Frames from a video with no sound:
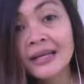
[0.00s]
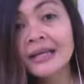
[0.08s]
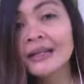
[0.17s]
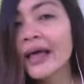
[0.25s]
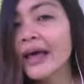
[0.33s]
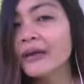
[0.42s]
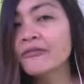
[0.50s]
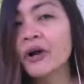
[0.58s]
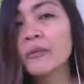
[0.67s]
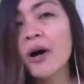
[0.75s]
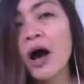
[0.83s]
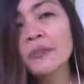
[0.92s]
like
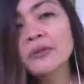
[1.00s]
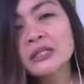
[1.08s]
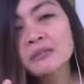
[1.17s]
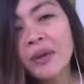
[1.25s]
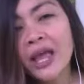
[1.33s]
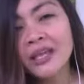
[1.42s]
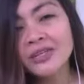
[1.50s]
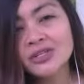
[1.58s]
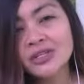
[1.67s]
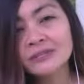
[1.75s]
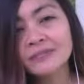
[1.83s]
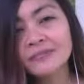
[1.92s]
from opt-in page,